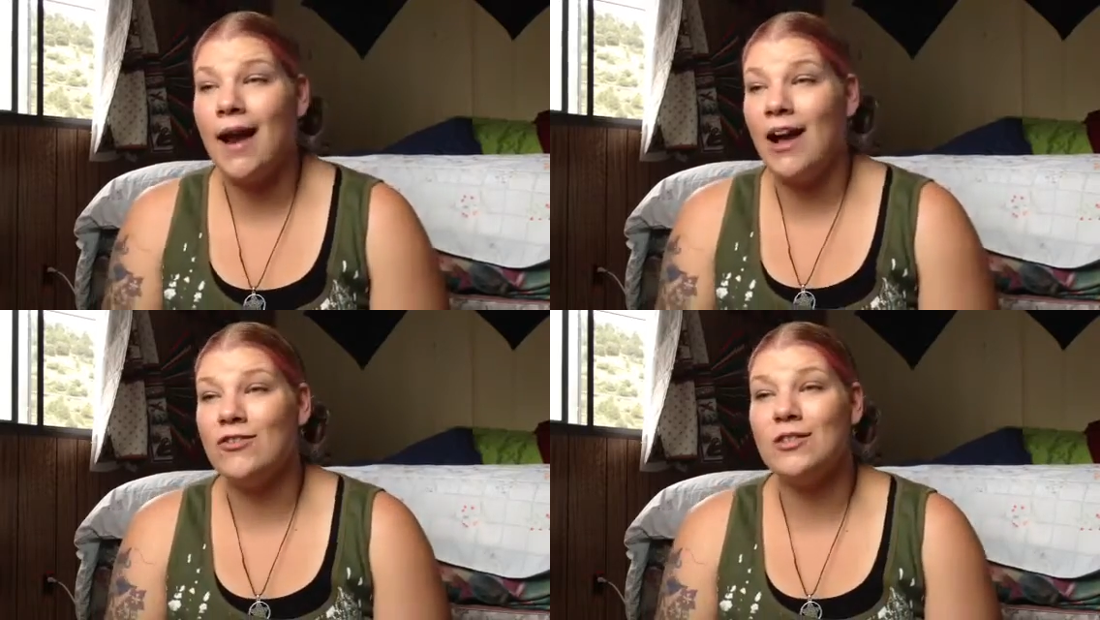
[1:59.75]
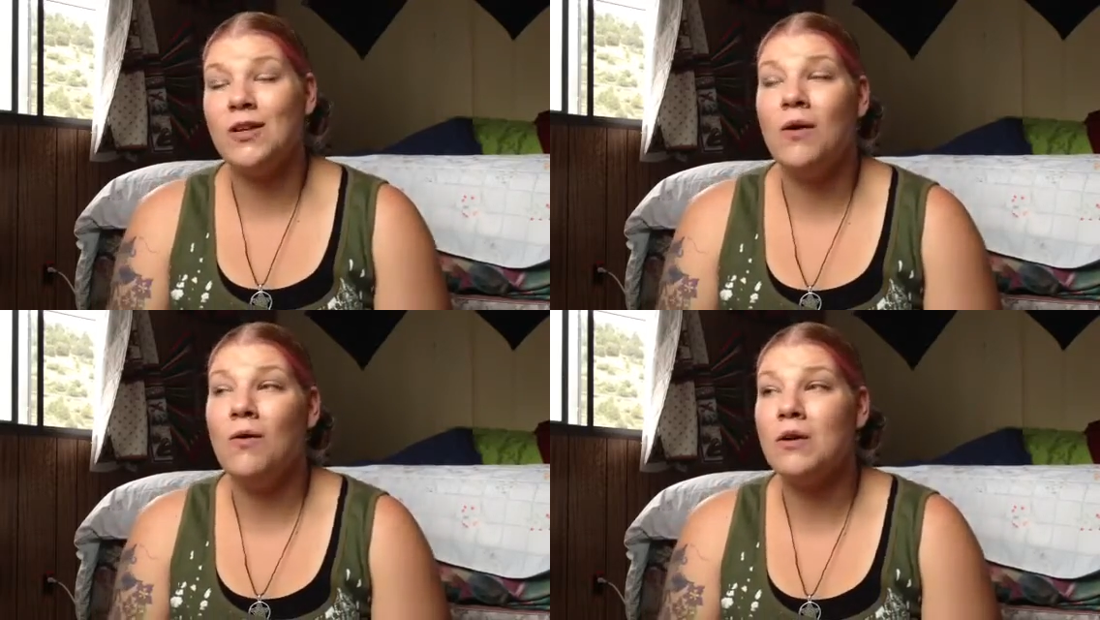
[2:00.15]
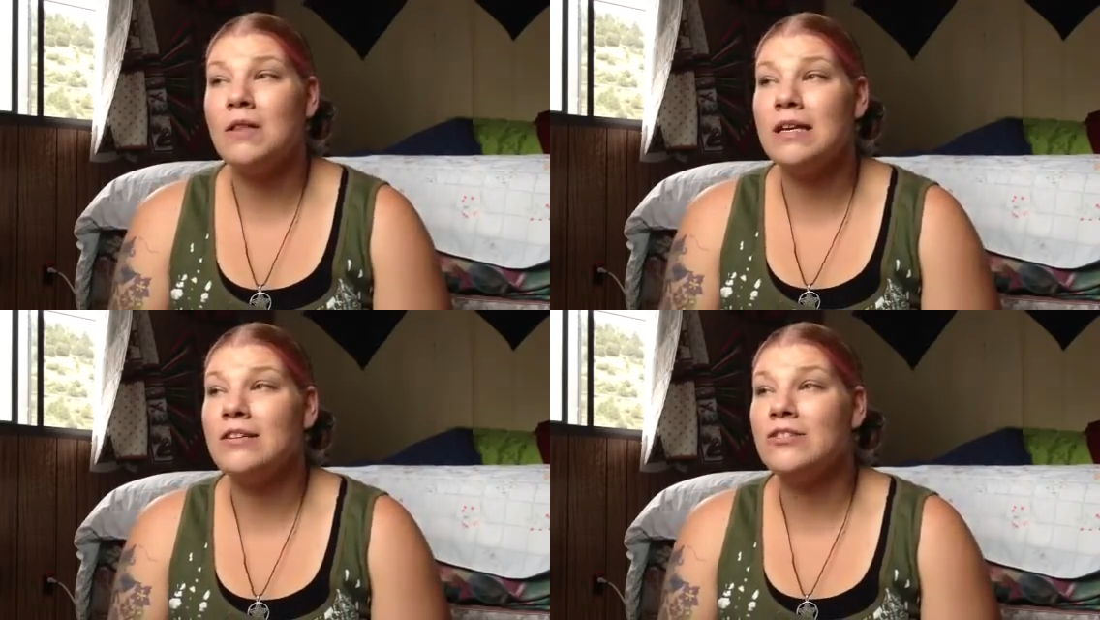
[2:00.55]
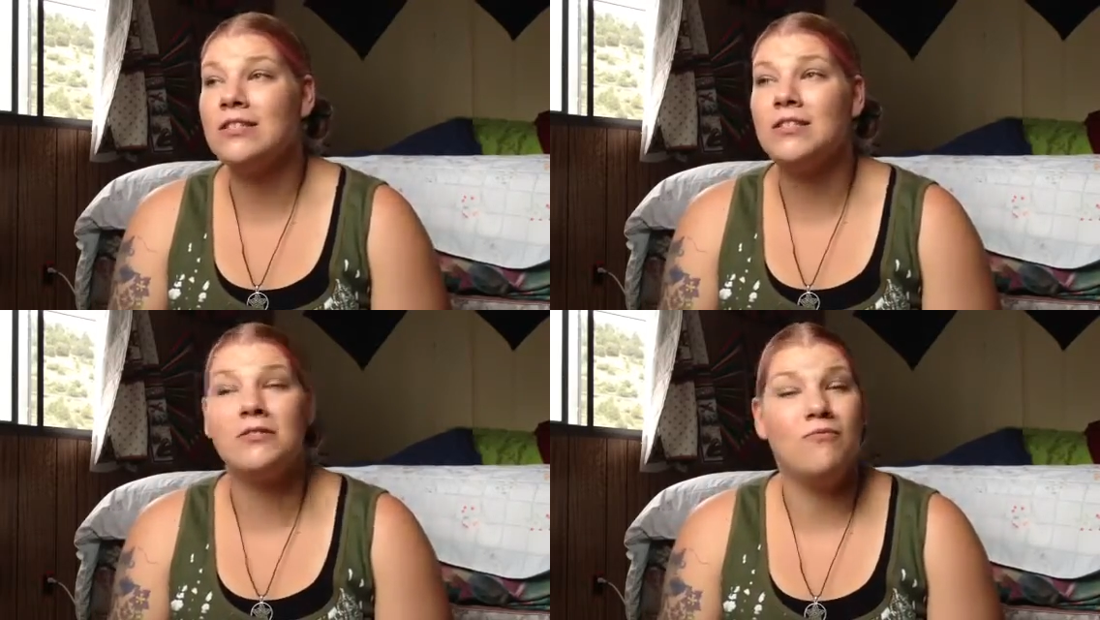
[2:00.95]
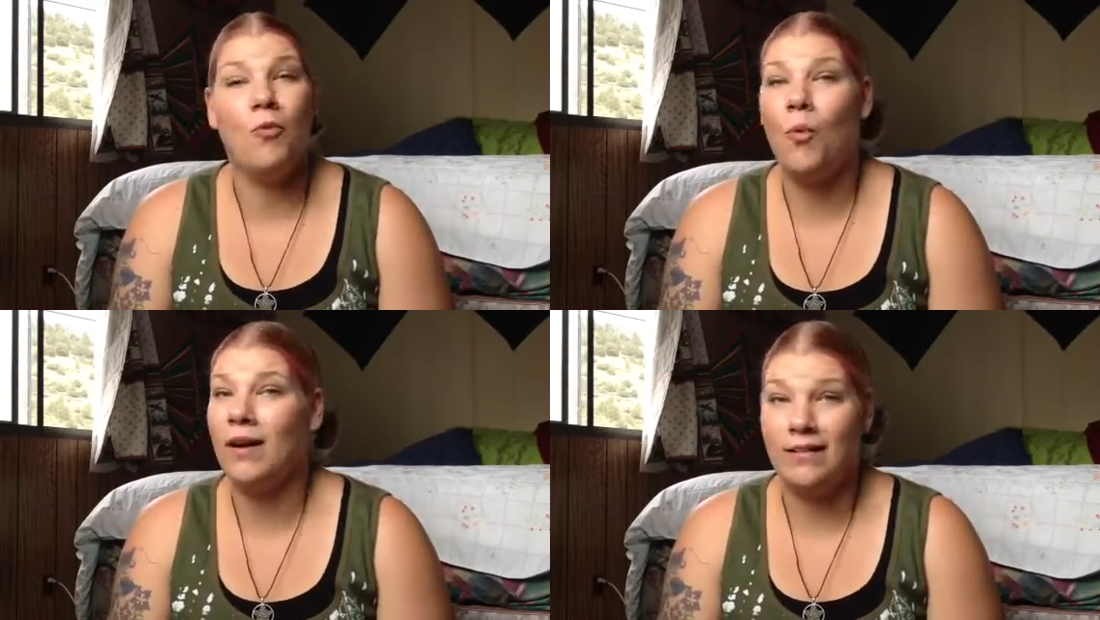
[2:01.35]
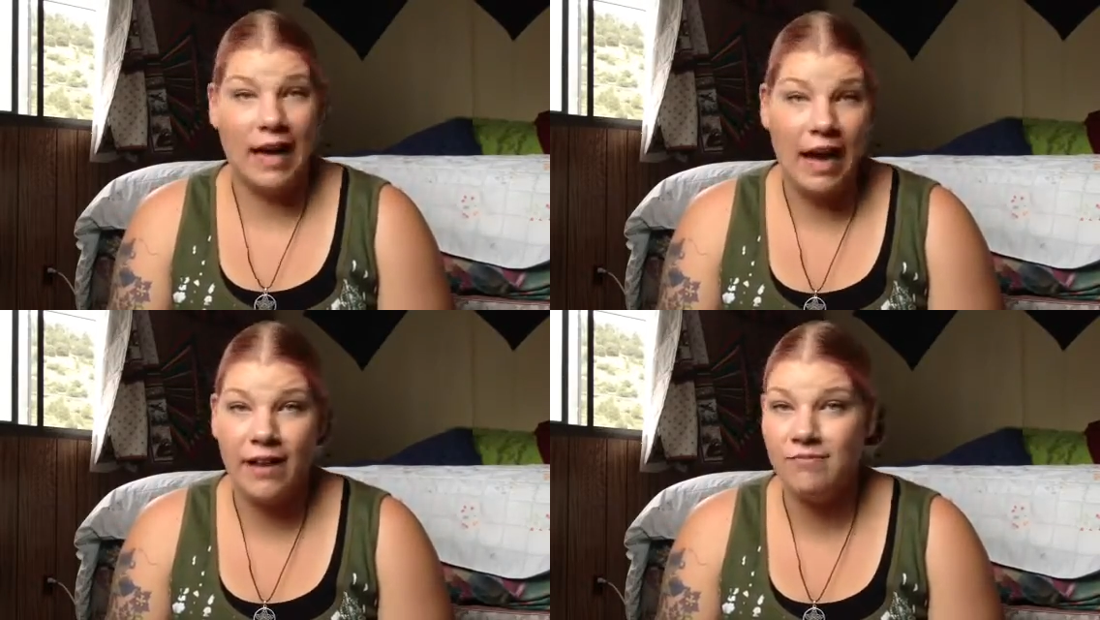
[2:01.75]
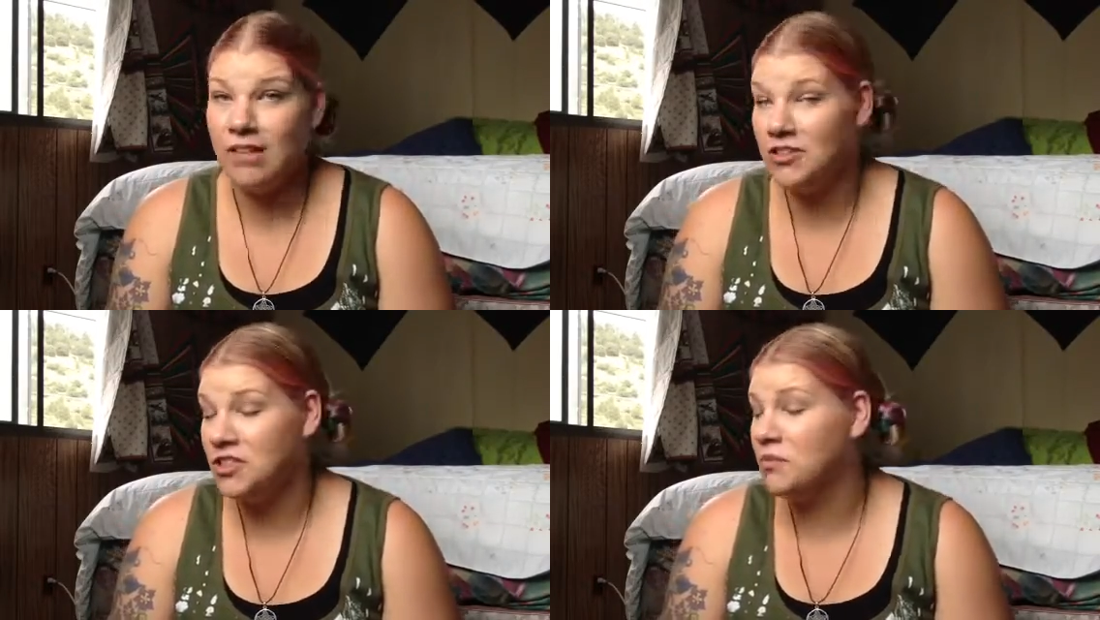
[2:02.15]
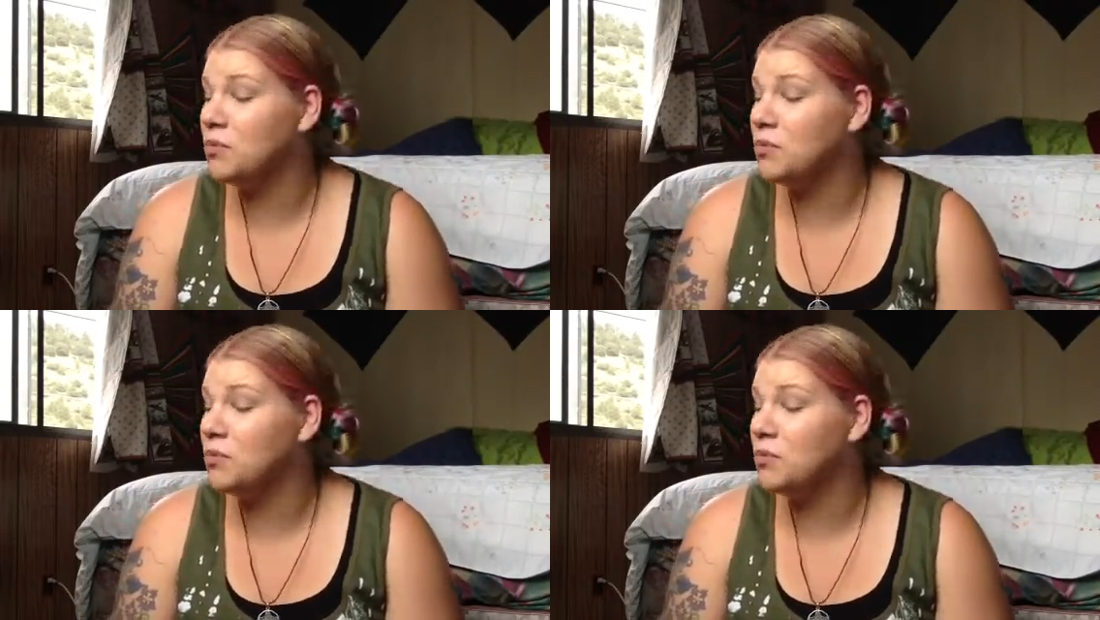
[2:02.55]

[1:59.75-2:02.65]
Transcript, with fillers: and I just totally just want to die. I just